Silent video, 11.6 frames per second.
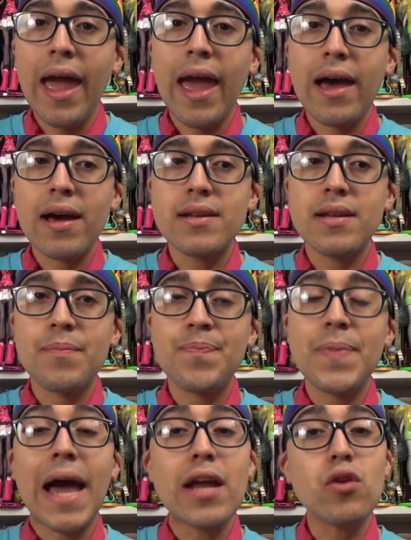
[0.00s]
And
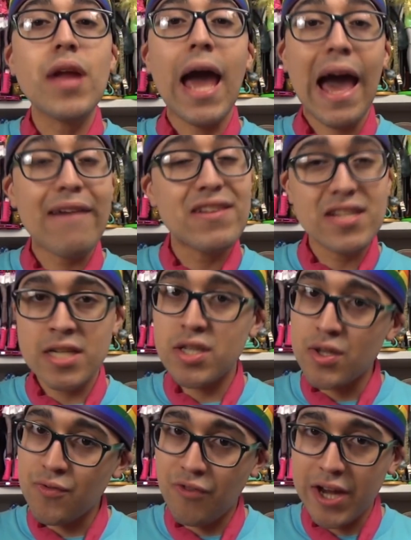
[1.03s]
I don't have a
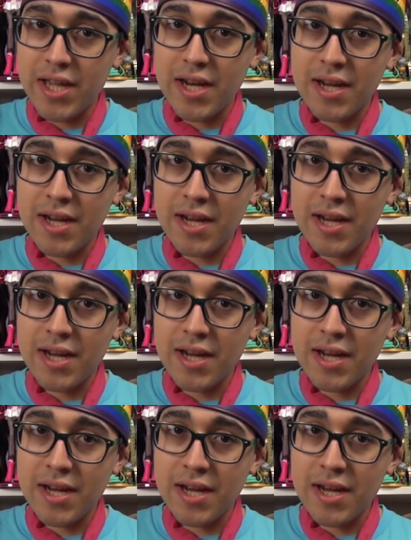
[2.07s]
G2 Frankie